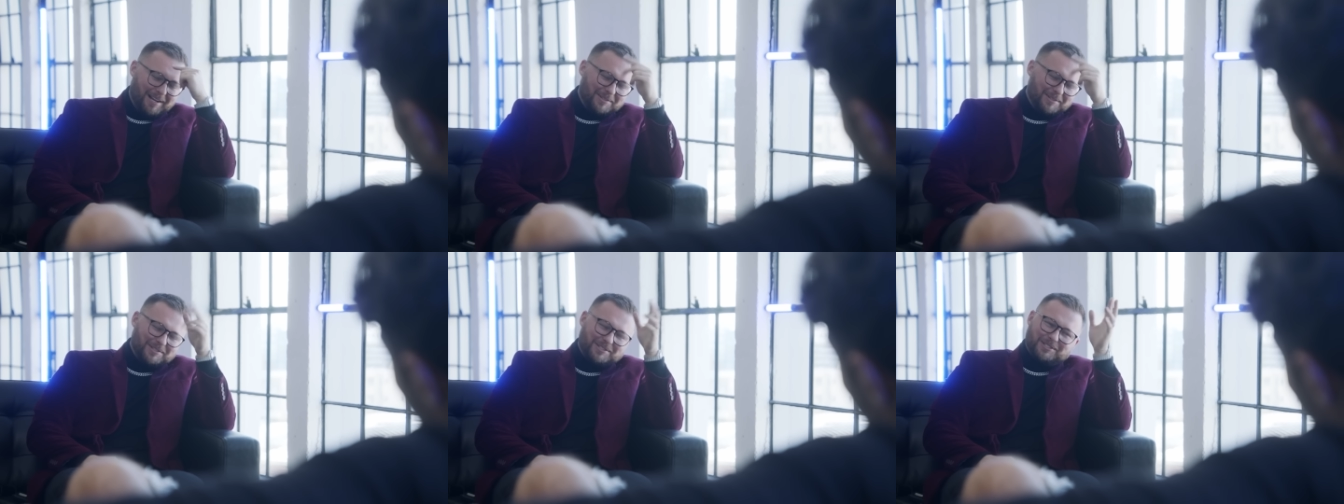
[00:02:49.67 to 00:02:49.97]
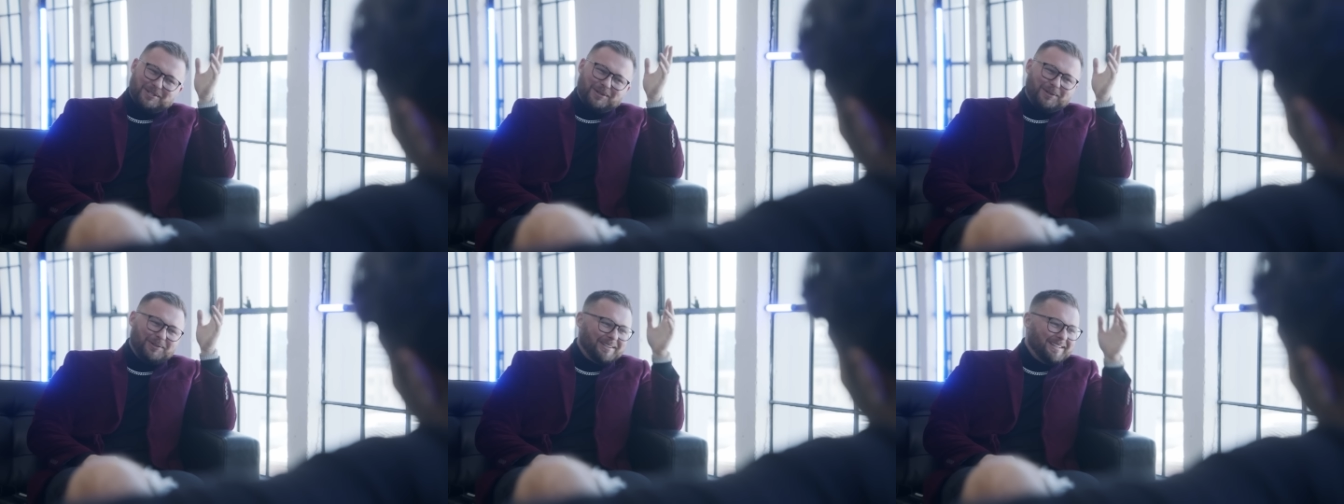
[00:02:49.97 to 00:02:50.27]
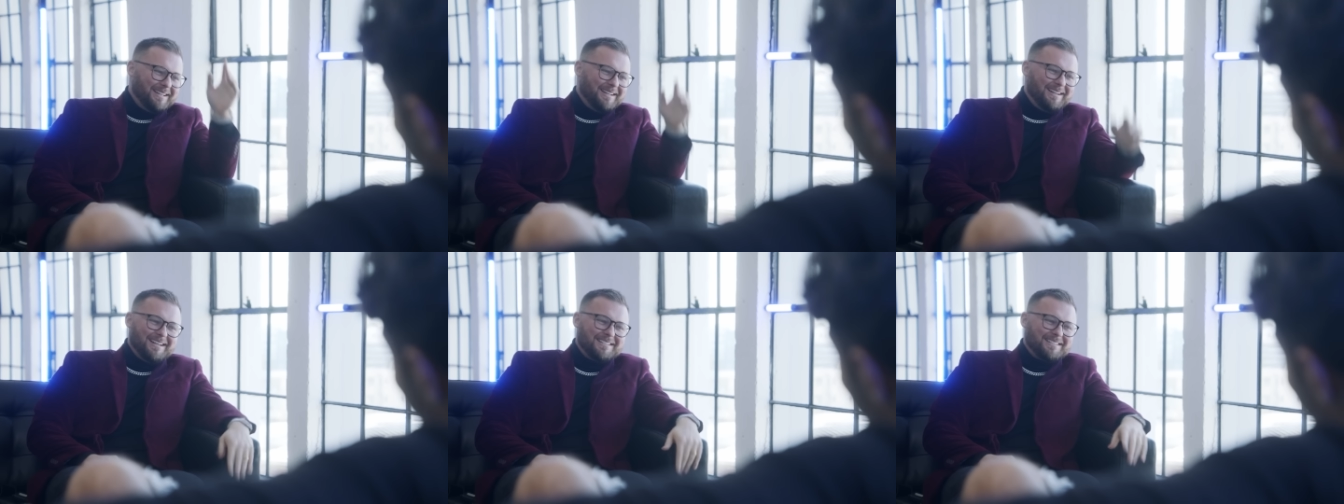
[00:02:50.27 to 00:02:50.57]
I was so
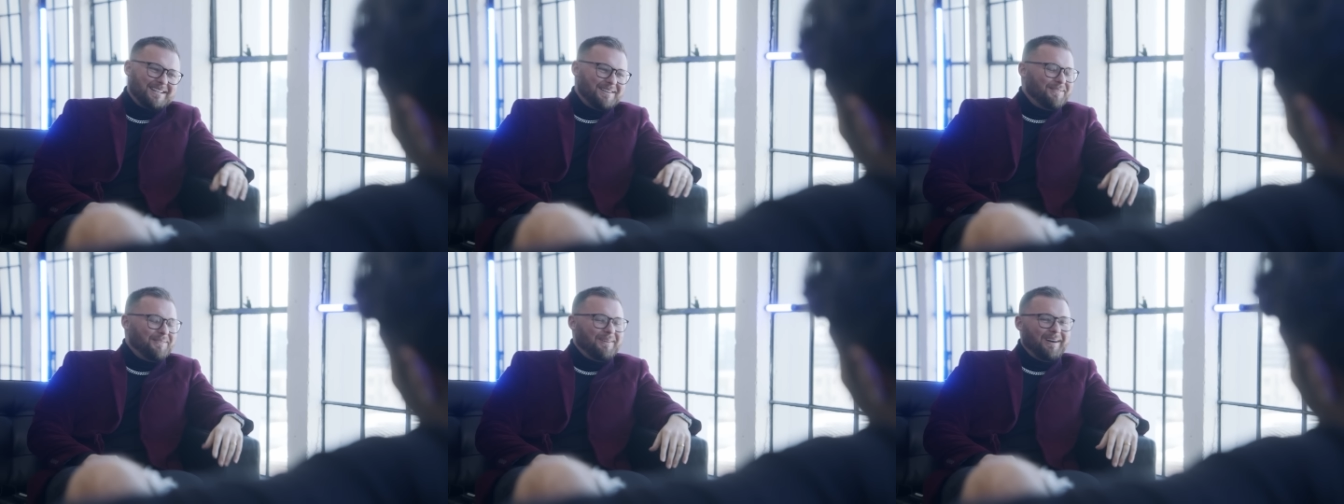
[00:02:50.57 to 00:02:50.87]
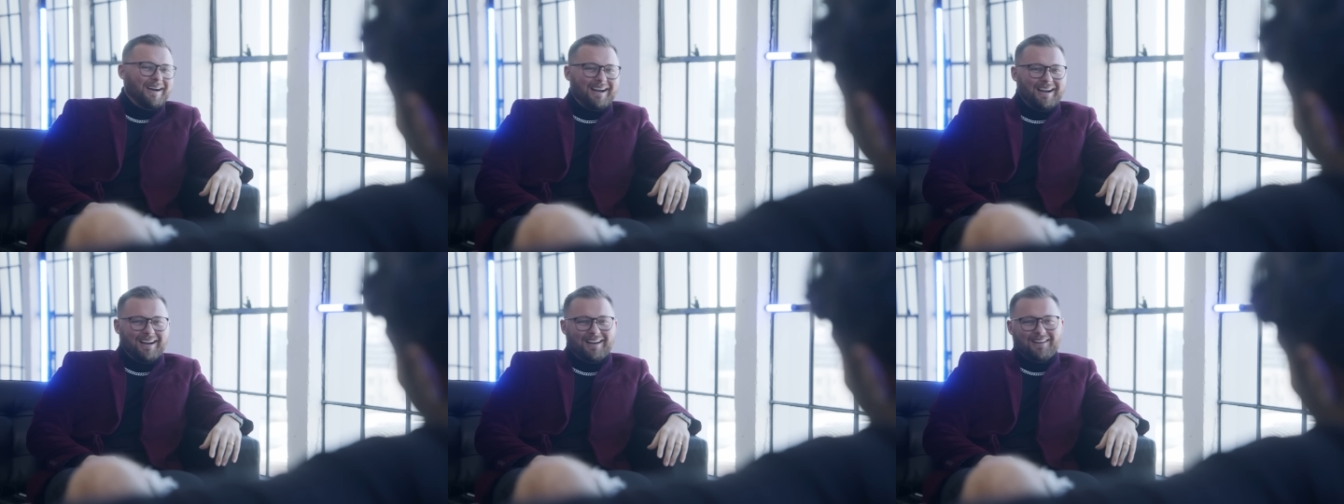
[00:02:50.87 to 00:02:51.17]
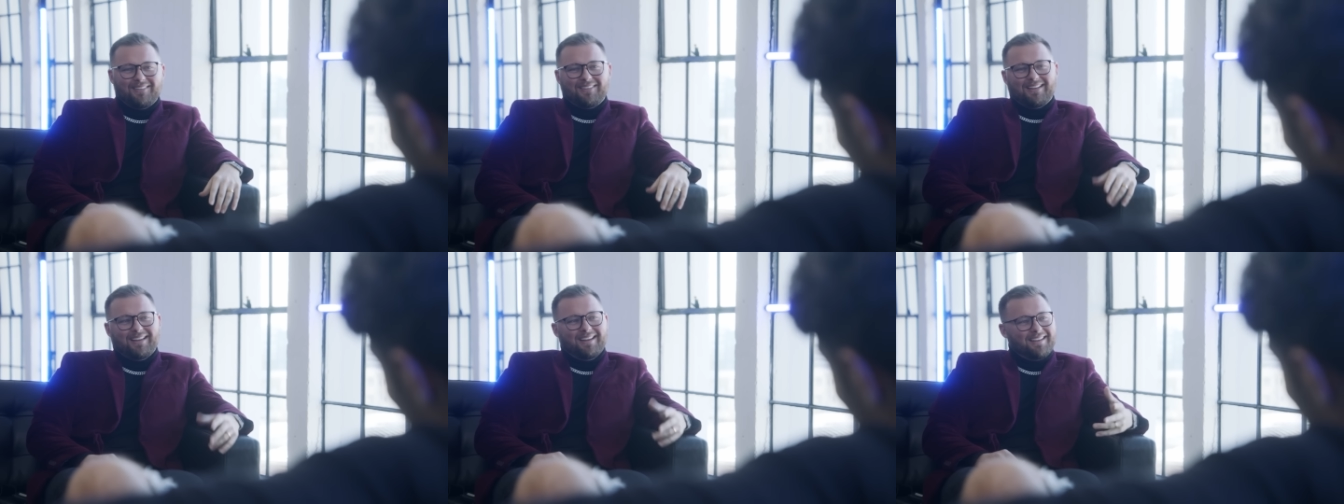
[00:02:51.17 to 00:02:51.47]
lit. I was like,
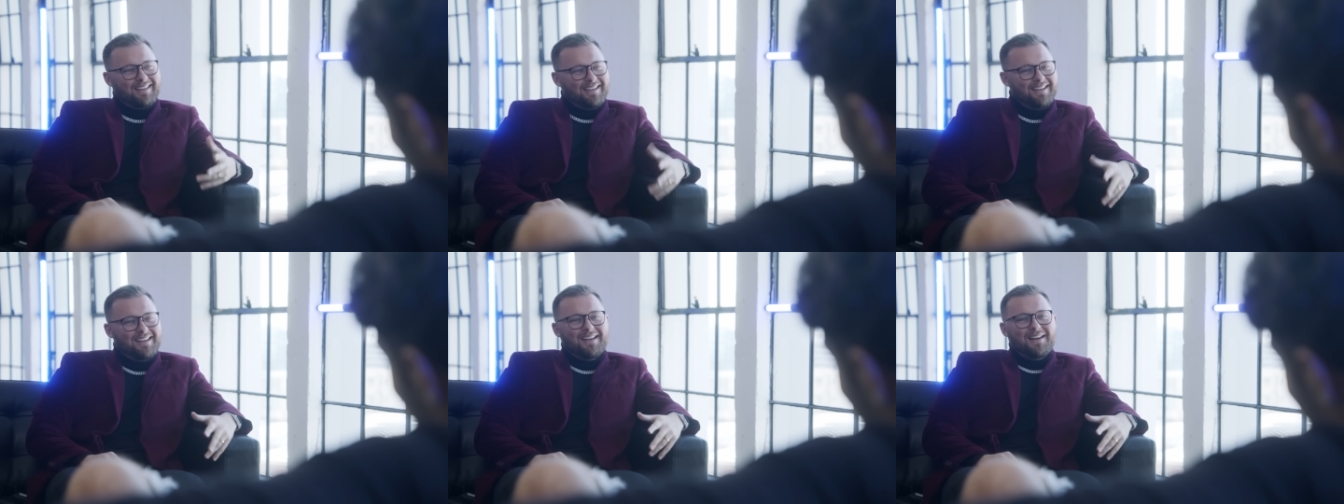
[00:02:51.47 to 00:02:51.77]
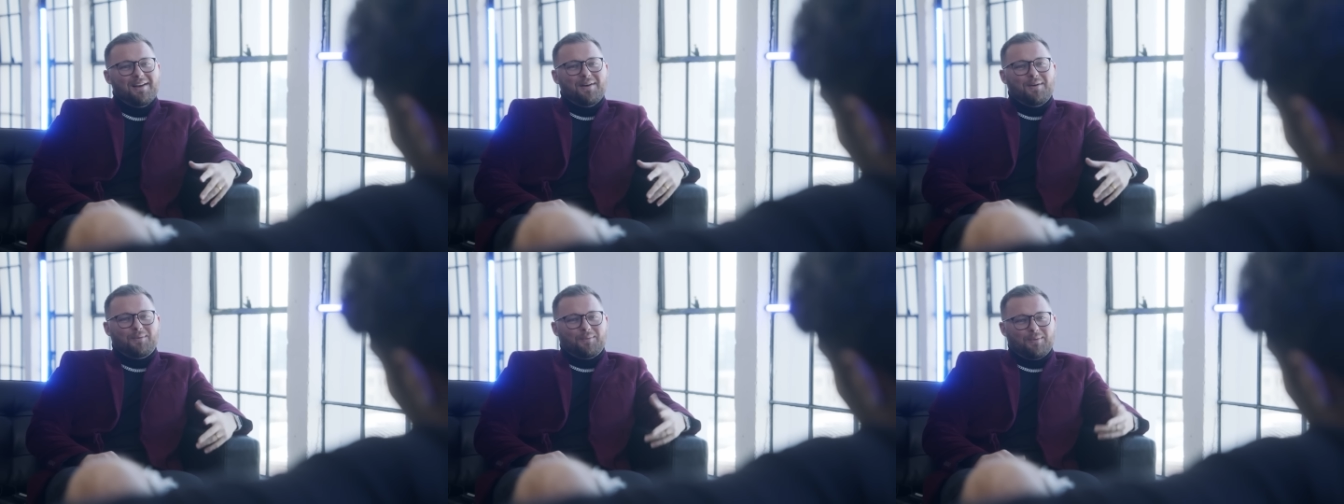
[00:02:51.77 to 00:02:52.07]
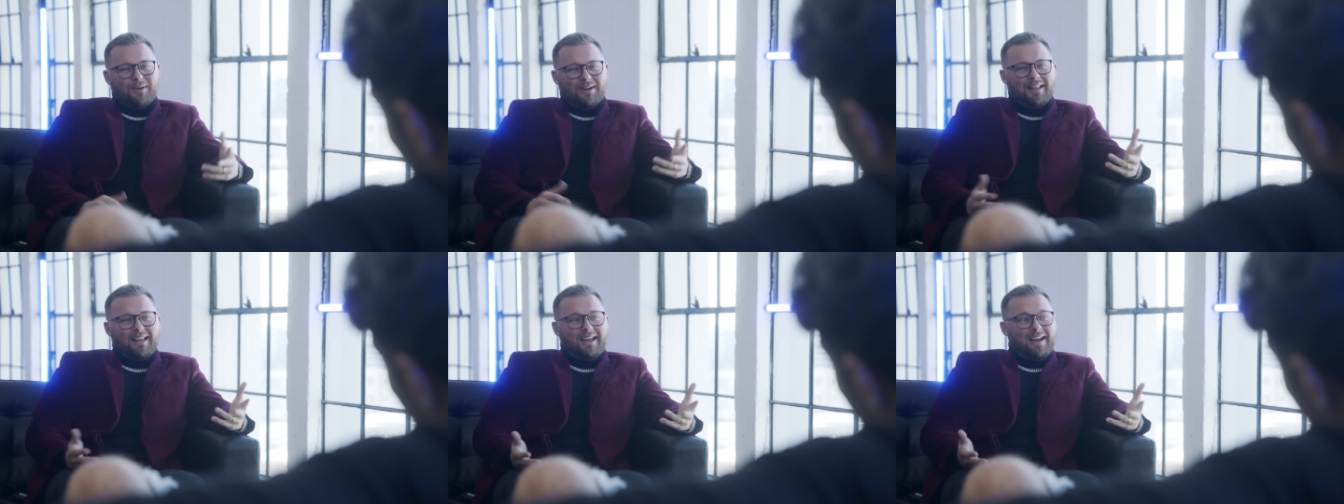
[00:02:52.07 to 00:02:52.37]
wow, like
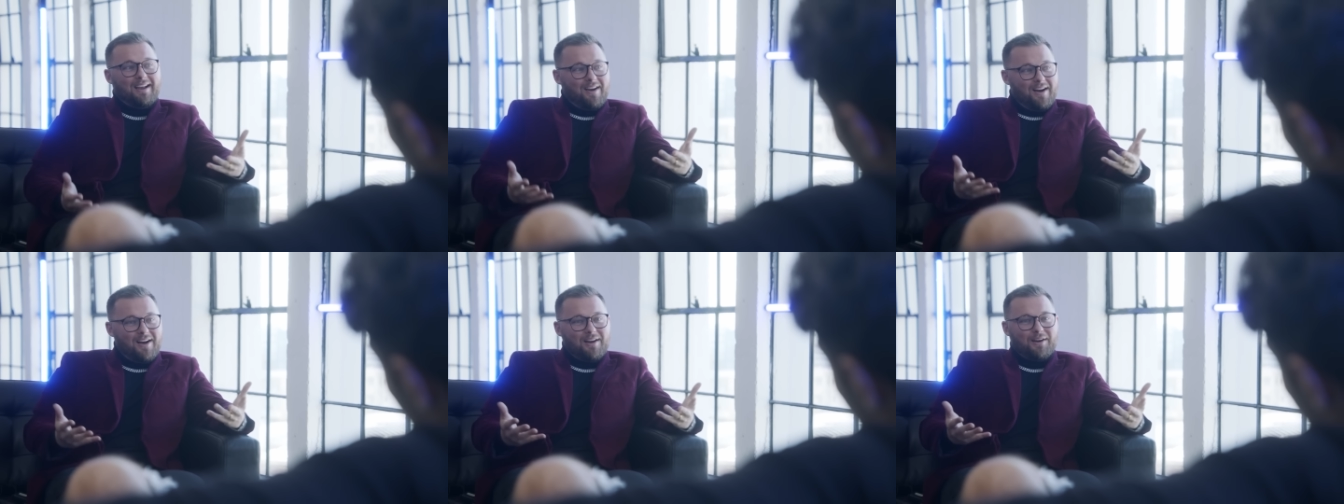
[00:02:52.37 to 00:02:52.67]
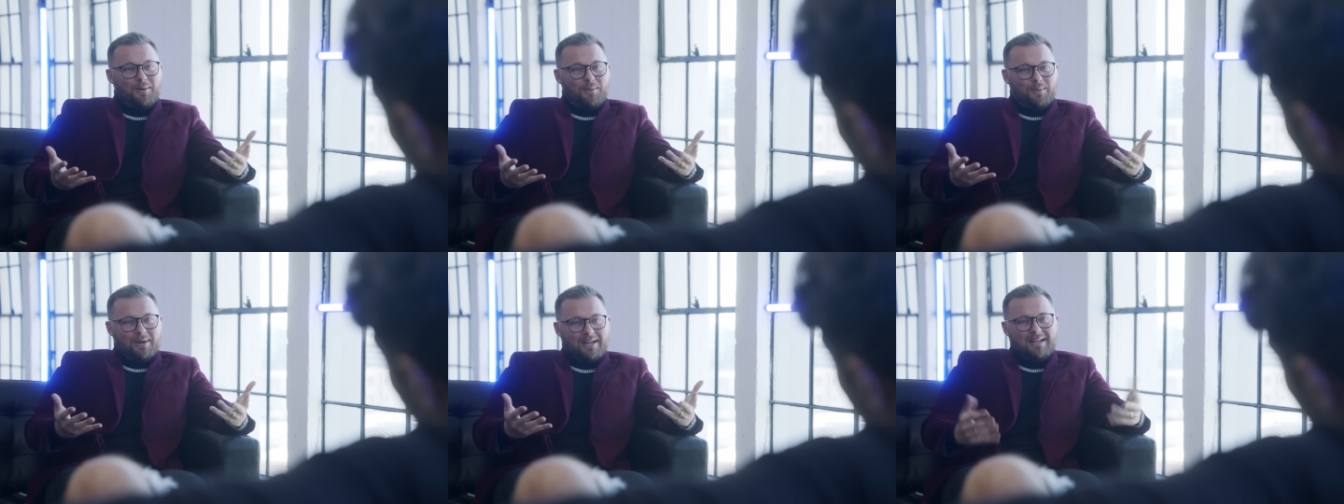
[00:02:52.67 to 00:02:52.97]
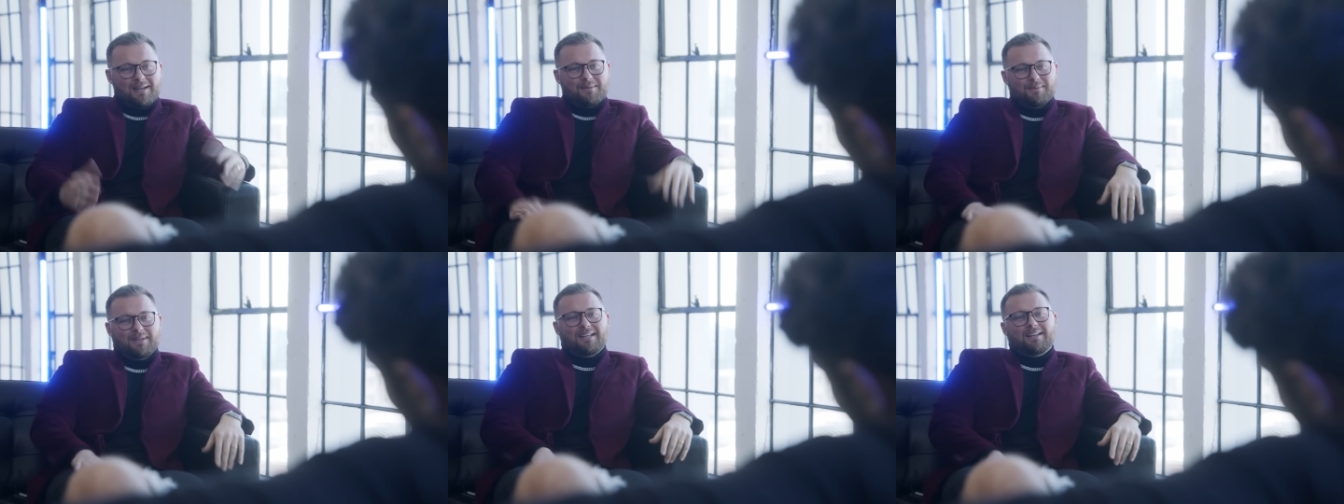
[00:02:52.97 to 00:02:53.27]
we're like on our
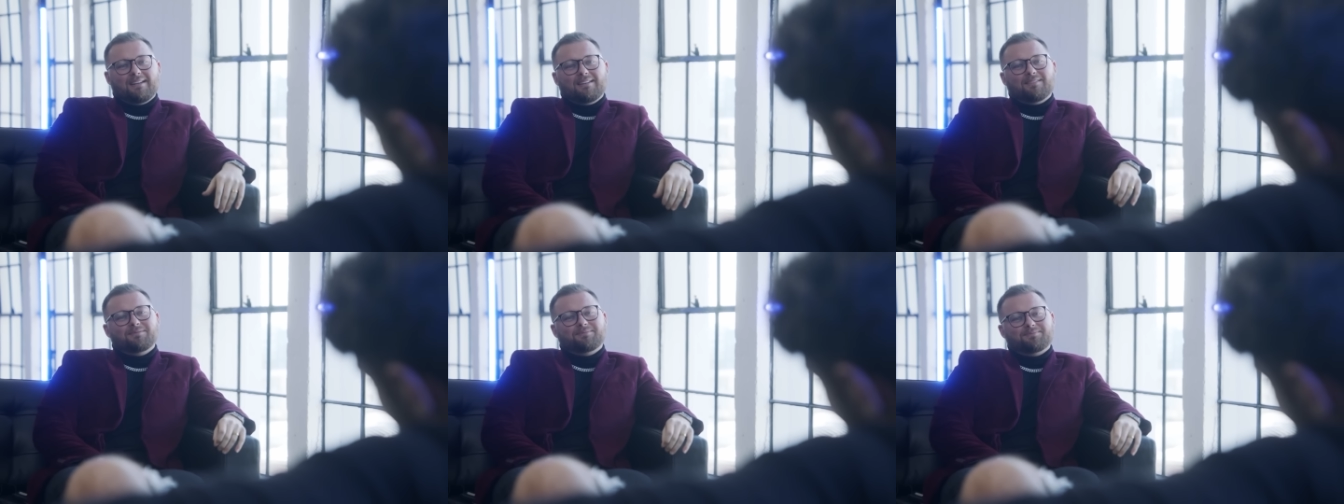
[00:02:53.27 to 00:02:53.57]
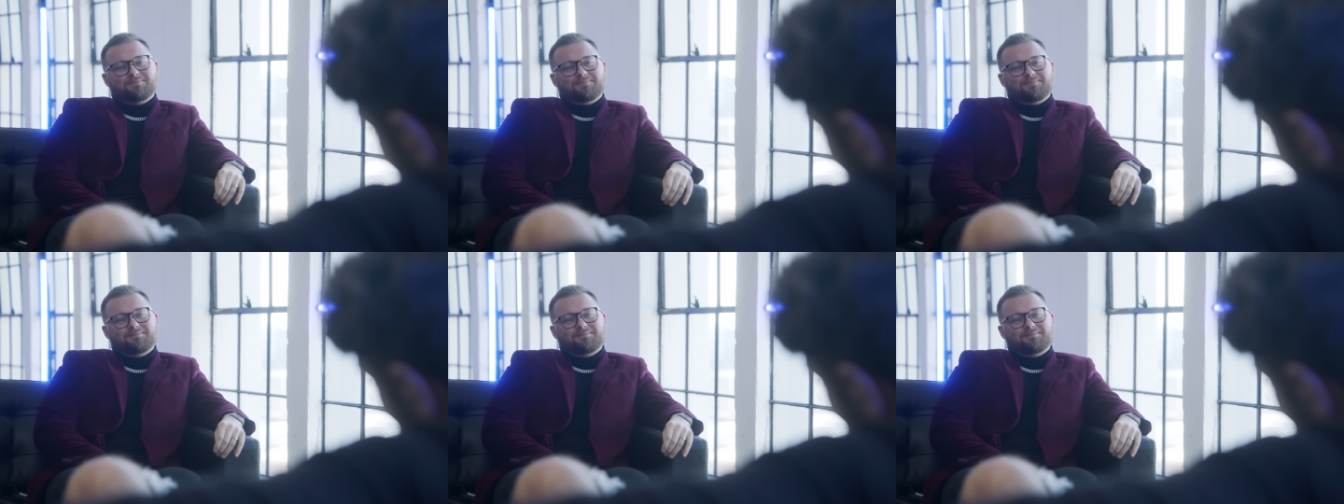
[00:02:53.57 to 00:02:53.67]
way, man.